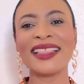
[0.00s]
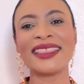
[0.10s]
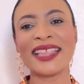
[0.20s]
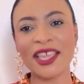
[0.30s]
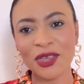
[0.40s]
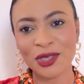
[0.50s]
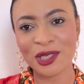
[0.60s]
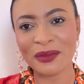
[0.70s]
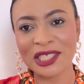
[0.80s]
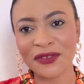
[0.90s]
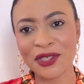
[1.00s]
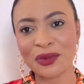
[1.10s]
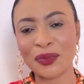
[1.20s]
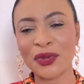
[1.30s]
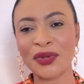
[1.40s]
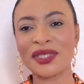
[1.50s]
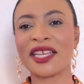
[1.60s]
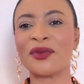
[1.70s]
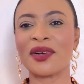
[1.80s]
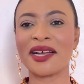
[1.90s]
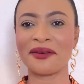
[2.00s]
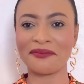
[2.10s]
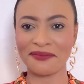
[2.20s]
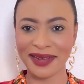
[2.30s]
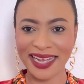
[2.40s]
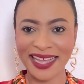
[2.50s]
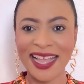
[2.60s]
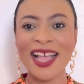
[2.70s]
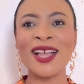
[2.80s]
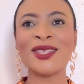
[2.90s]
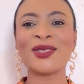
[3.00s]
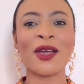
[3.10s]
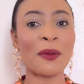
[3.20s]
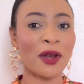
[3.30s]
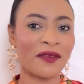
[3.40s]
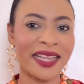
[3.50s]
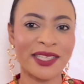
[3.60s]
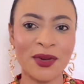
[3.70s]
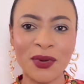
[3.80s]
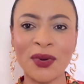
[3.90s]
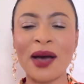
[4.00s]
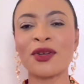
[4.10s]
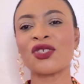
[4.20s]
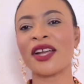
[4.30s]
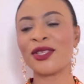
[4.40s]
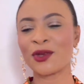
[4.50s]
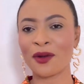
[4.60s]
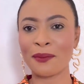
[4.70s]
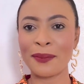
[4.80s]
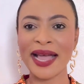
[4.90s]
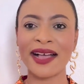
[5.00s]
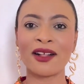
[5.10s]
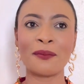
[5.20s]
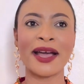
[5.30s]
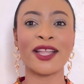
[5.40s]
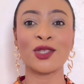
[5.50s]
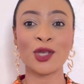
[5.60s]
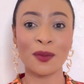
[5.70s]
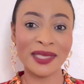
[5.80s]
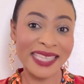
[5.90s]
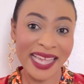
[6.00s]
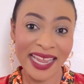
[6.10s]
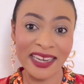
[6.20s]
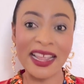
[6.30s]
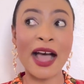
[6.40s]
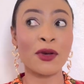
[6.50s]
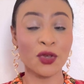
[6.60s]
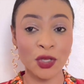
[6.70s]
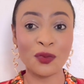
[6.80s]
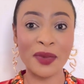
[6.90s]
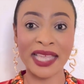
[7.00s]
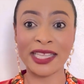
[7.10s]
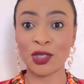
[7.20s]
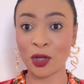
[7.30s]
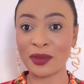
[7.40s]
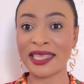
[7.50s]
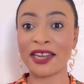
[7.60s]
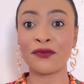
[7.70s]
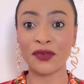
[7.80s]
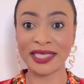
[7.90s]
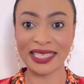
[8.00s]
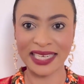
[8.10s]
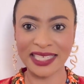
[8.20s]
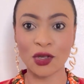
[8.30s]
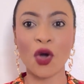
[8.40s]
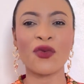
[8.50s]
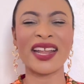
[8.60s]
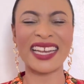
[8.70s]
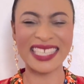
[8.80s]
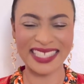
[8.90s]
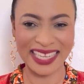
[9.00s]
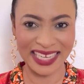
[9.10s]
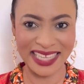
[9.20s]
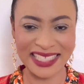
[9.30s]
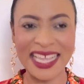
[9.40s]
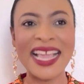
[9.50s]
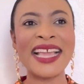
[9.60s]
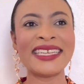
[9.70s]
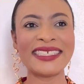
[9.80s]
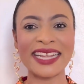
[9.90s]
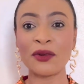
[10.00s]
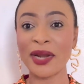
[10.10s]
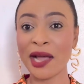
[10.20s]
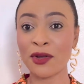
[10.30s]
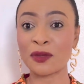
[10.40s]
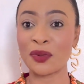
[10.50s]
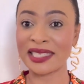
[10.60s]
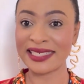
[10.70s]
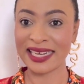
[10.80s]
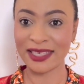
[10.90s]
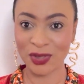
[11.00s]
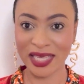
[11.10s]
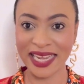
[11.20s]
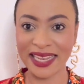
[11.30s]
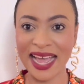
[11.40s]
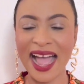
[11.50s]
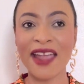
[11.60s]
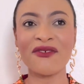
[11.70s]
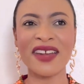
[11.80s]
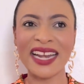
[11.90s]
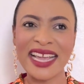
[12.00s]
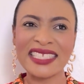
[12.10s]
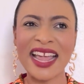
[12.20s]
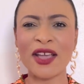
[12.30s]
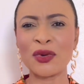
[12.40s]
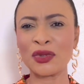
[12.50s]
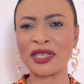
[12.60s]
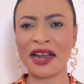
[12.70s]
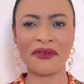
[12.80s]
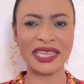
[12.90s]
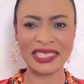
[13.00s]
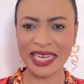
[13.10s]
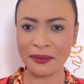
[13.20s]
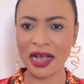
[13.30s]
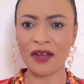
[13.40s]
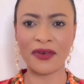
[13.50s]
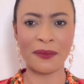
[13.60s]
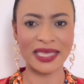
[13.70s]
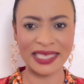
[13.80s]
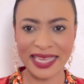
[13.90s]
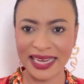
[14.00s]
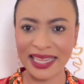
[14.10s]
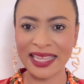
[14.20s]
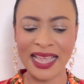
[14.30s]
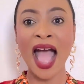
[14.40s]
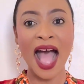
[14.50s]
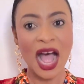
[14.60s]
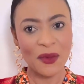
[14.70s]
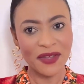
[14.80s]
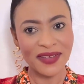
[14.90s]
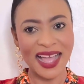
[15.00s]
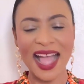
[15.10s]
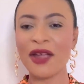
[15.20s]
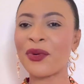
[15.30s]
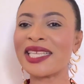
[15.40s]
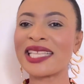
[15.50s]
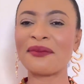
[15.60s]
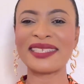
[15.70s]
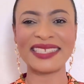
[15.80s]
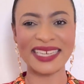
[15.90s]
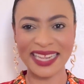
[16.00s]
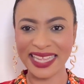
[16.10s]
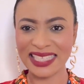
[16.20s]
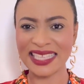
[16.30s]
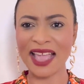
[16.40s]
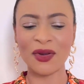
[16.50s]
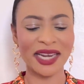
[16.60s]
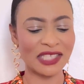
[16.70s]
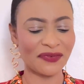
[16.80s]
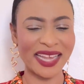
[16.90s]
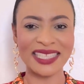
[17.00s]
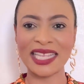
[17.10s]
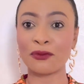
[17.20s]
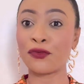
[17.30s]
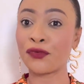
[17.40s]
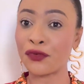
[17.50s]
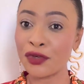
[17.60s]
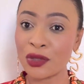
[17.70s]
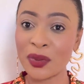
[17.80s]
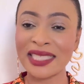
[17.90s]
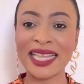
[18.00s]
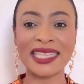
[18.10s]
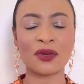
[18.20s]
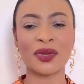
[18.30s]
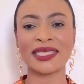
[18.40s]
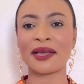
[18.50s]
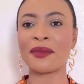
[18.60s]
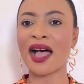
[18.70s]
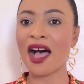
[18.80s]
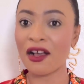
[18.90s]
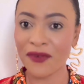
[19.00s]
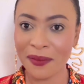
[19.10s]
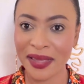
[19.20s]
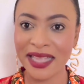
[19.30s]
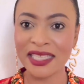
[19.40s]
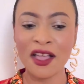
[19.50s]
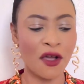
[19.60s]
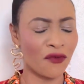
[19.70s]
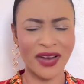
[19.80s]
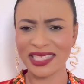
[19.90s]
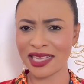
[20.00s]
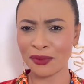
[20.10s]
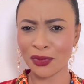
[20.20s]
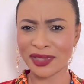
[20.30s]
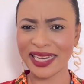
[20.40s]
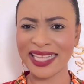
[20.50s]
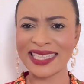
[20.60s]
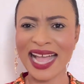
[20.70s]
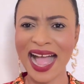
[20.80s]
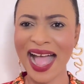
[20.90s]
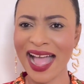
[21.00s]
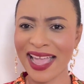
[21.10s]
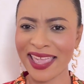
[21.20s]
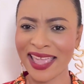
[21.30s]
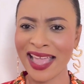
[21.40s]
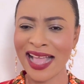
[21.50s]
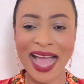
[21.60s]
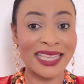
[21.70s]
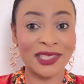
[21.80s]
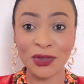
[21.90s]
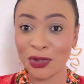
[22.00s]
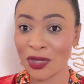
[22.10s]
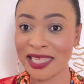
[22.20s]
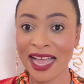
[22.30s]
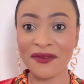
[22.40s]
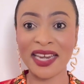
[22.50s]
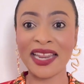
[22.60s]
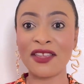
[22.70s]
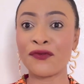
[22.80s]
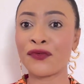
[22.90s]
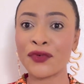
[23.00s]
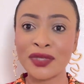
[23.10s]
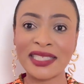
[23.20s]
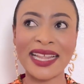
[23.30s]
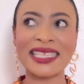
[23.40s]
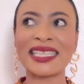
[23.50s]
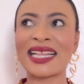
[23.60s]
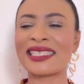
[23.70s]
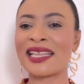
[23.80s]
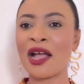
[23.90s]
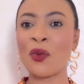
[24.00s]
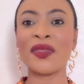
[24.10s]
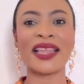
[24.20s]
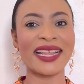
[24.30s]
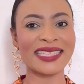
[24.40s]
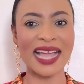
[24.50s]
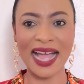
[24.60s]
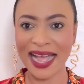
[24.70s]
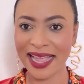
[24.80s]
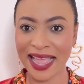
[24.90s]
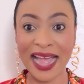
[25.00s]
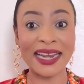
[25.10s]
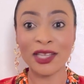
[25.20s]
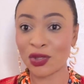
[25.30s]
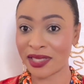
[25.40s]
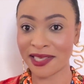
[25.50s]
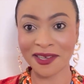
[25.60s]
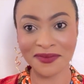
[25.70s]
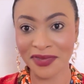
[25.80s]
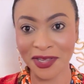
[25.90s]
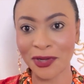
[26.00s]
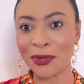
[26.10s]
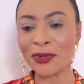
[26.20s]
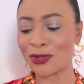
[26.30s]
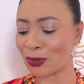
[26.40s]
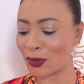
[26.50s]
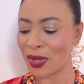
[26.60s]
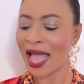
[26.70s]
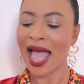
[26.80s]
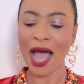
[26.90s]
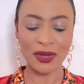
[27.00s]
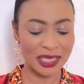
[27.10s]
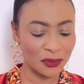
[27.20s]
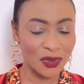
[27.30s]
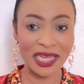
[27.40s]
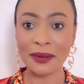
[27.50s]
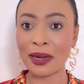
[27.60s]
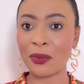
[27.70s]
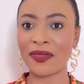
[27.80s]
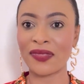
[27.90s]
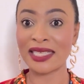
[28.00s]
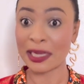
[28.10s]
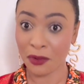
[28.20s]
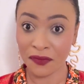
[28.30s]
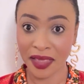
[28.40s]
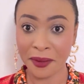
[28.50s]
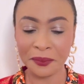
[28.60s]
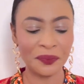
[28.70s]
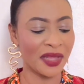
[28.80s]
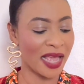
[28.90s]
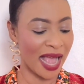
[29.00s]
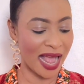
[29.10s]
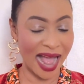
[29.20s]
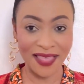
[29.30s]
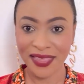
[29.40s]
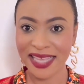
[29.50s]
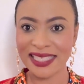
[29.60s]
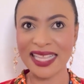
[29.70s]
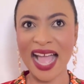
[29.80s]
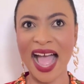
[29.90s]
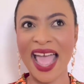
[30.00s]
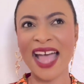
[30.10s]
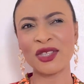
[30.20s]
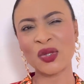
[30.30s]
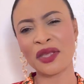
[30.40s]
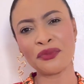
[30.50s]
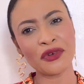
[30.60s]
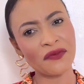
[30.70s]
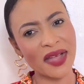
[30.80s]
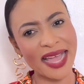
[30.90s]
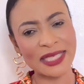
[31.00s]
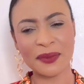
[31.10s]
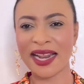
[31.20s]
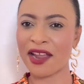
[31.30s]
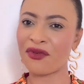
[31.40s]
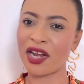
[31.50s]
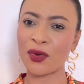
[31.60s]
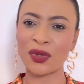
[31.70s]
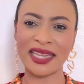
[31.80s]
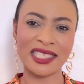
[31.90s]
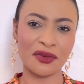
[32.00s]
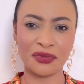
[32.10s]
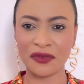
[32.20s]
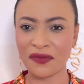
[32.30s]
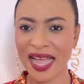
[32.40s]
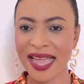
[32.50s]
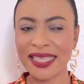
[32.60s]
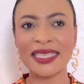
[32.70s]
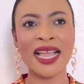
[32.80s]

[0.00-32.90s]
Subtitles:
thank you so much for your support and welcome back. So a couple of days ago, I was trying to compile my top 10. I was going to make it a top 10 fruity list or realistic list. Then when I was putting the list together, I realized I could arrange them alphabetically. However, I reached some dead ends. I couldn't find some fruits which started with some alphabets. For example, the letter I. I still do not have any fruit that starts with the letter I, unless you tell me. So I was able to come up with some of them. Others, I had to improvise, but I really couldn't improvise.